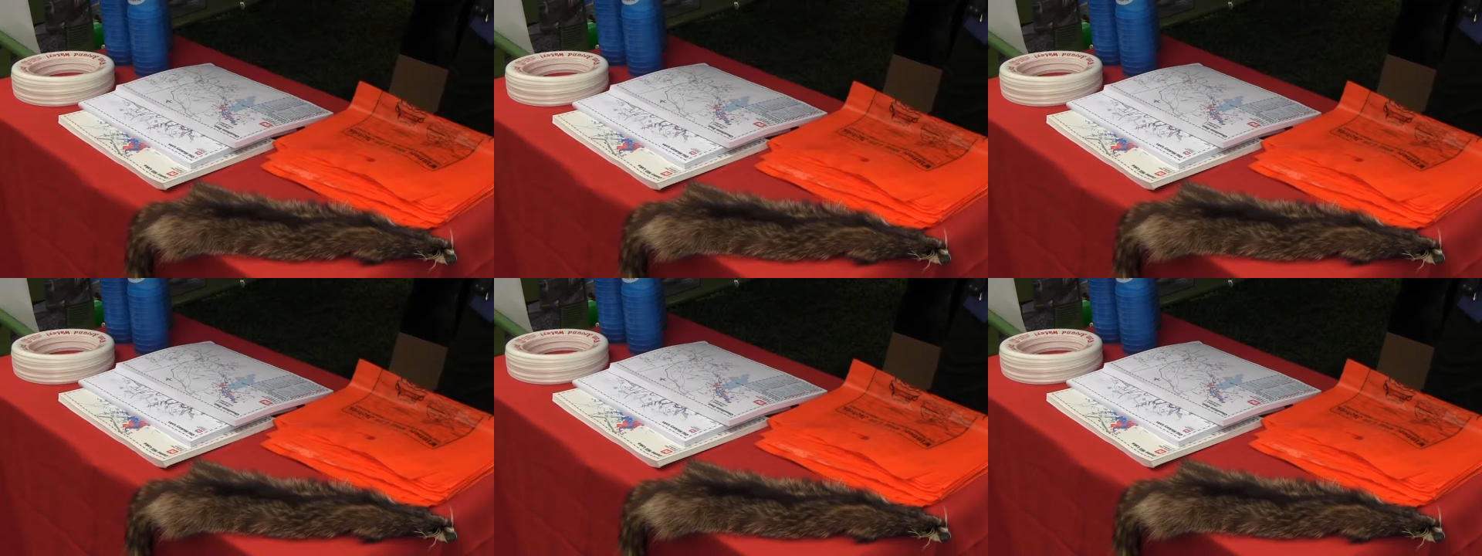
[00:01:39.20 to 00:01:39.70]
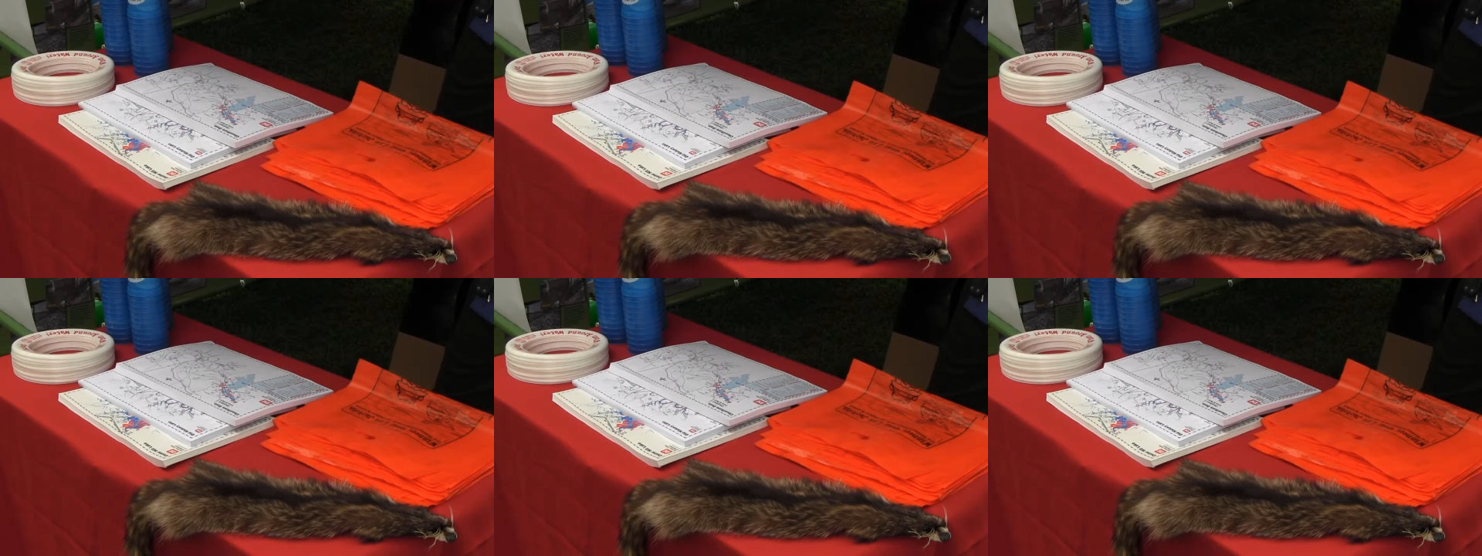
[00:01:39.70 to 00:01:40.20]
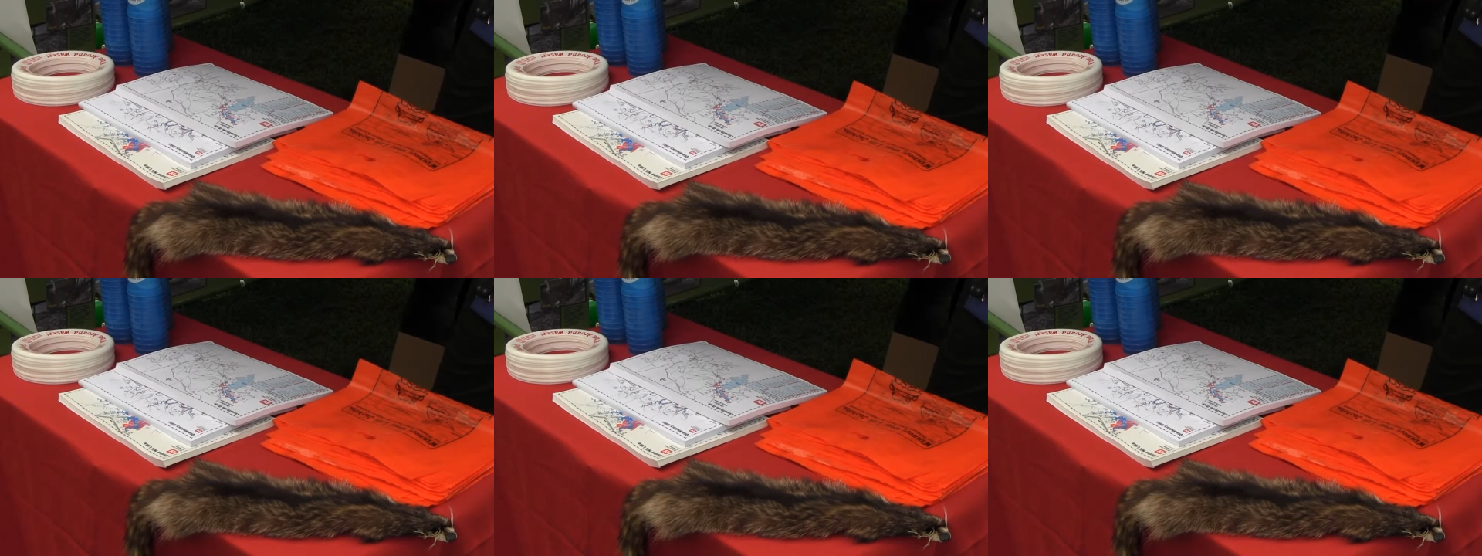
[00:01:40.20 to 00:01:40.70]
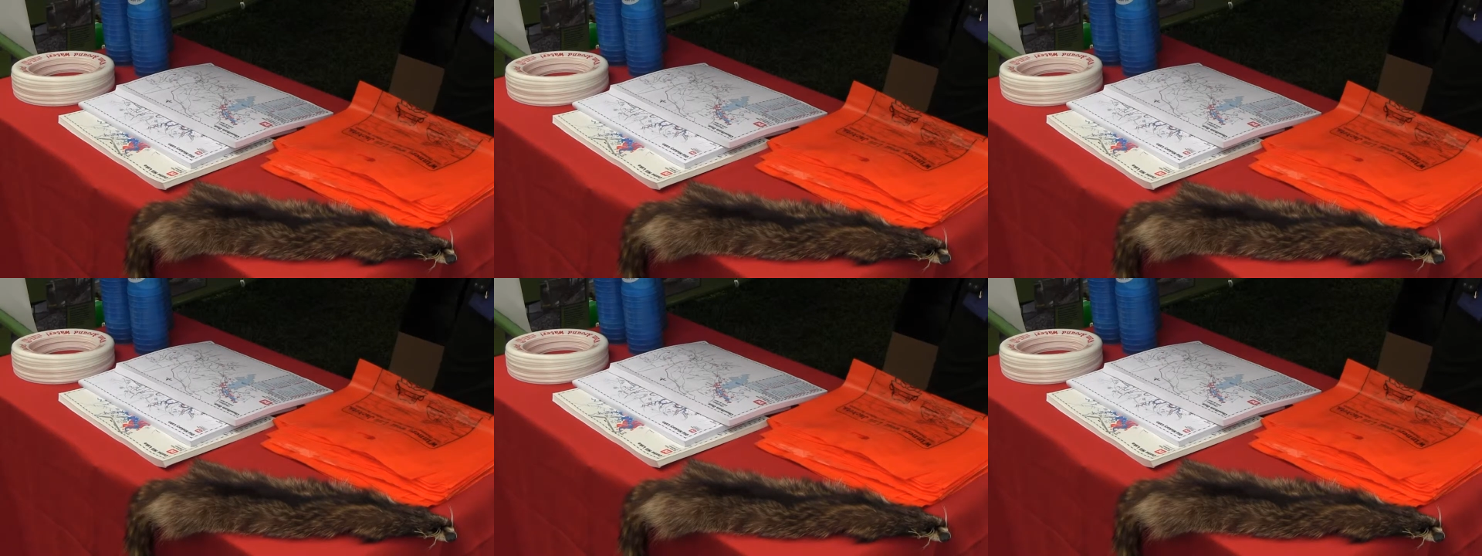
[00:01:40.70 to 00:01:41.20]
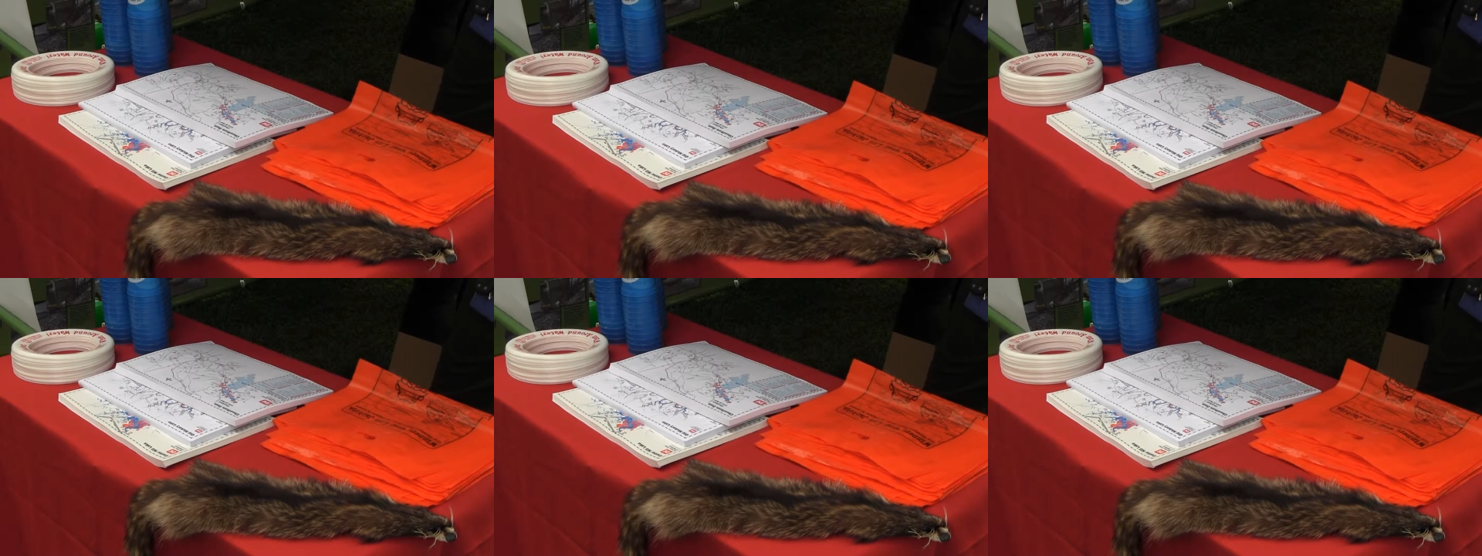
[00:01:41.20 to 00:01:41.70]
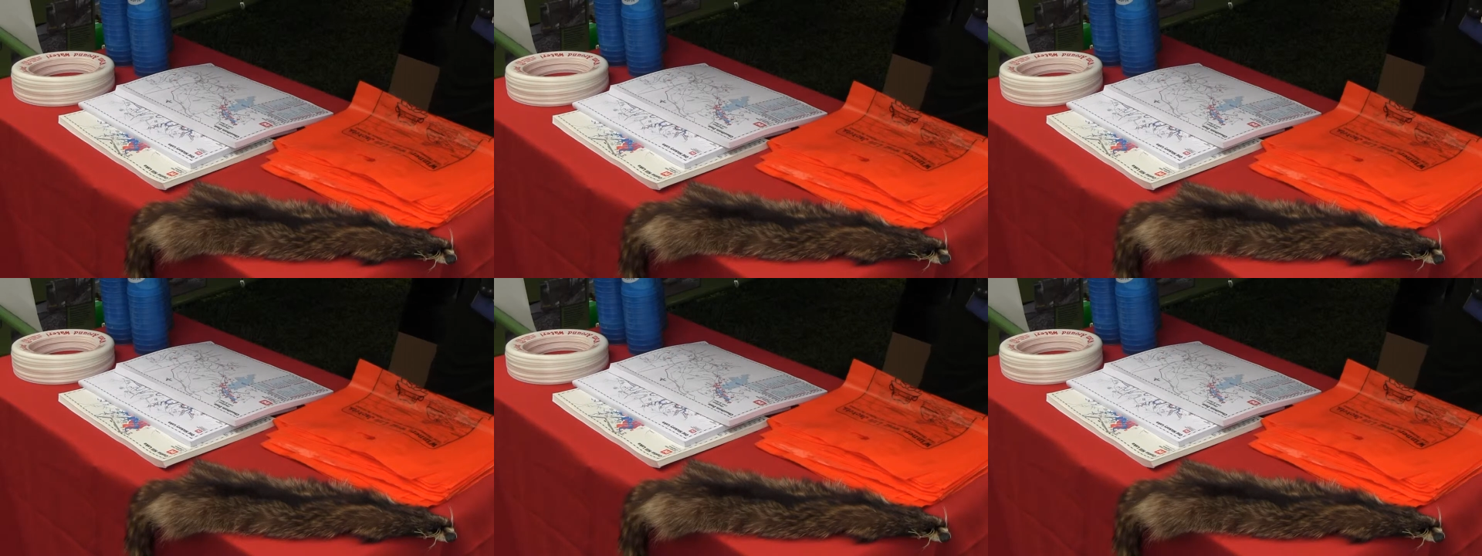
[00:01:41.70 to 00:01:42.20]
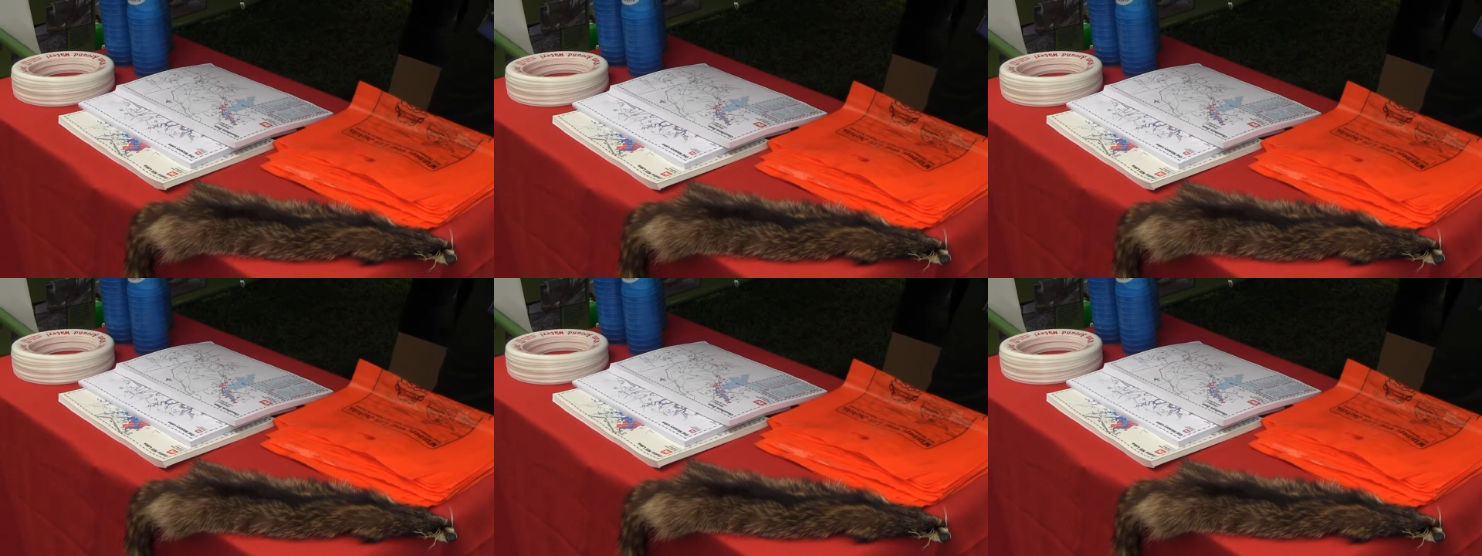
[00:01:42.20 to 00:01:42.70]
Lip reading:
[unreadable: no face in view]